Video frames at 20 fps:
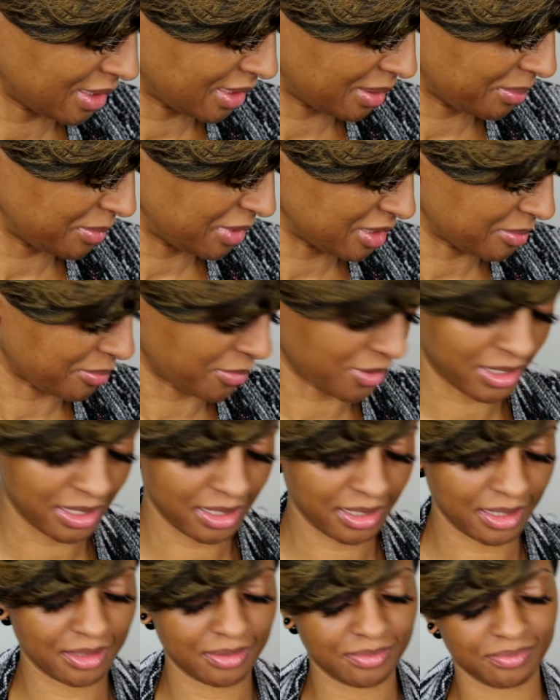Let me spray
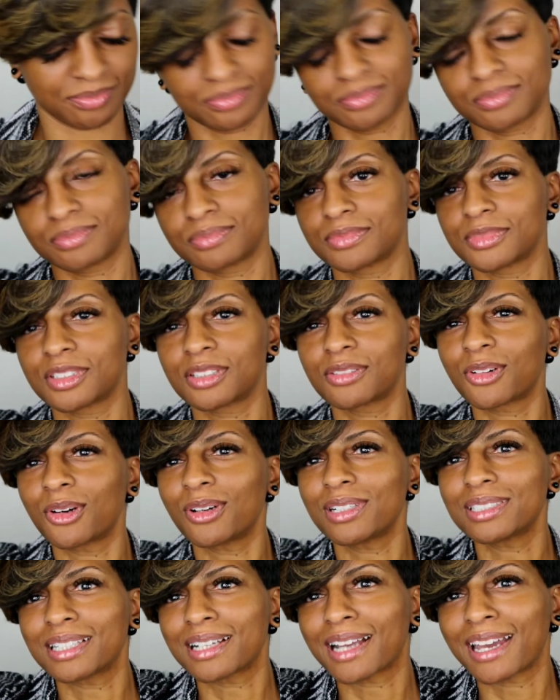it. Of
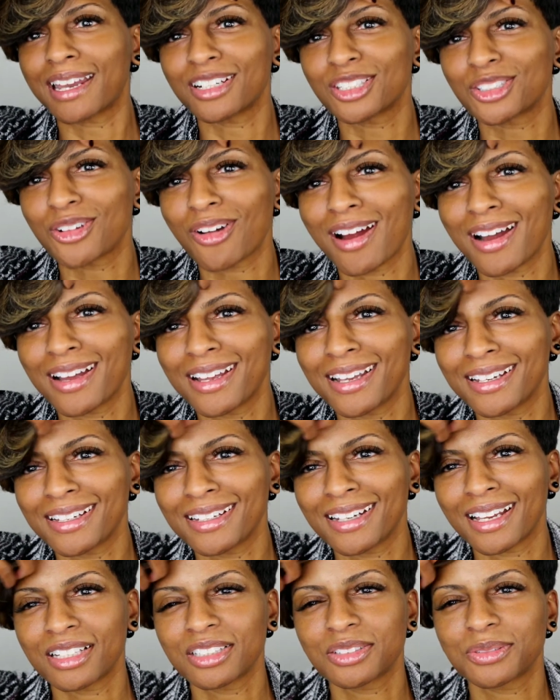course, I gotta try
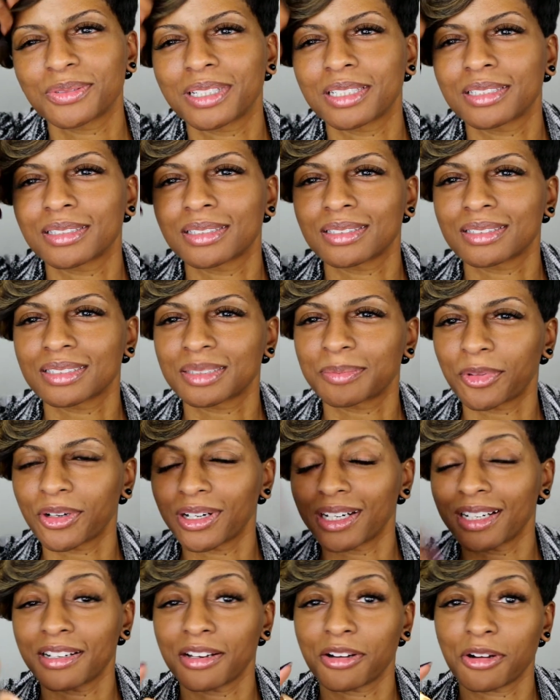it. I just want to
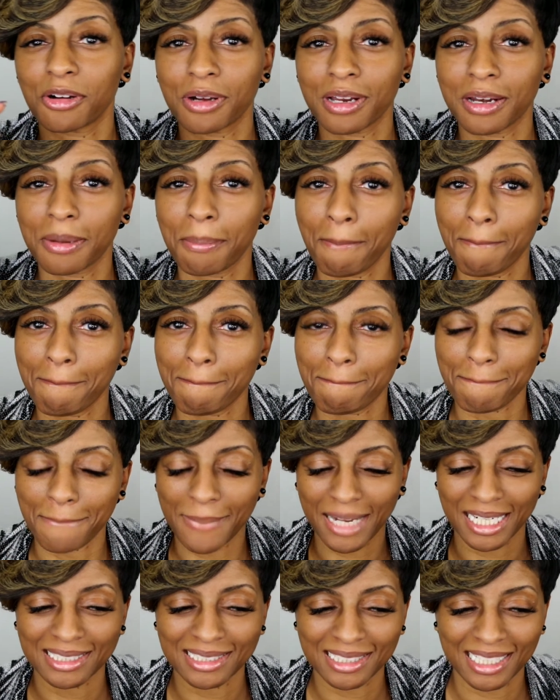spray it on
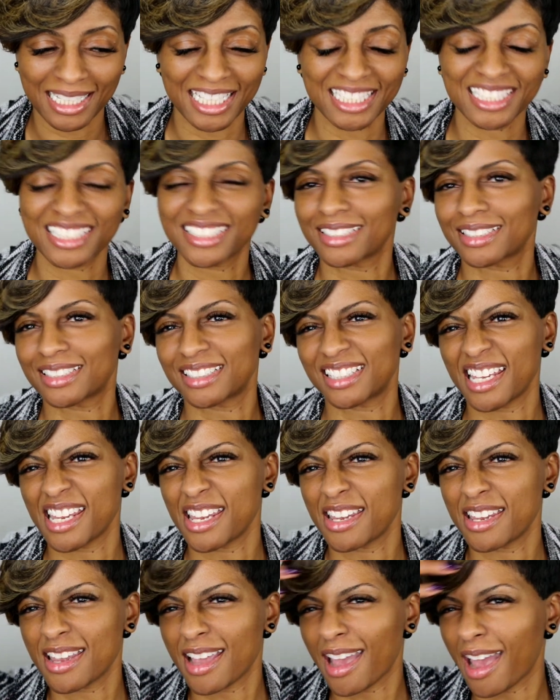my skin just to
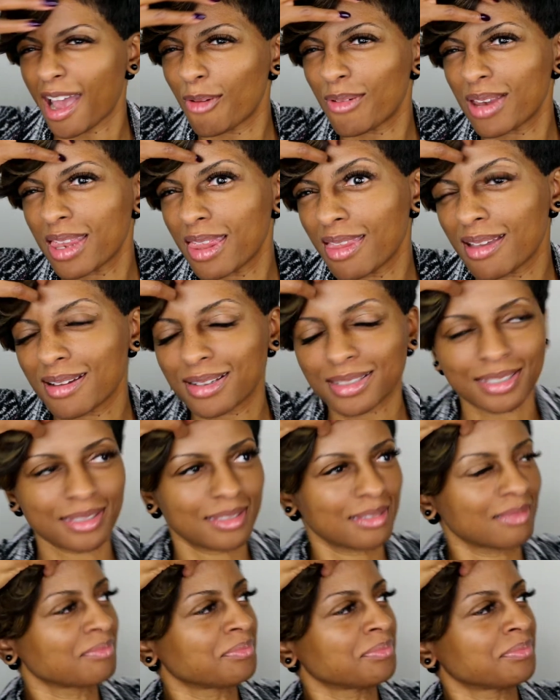see how it looks.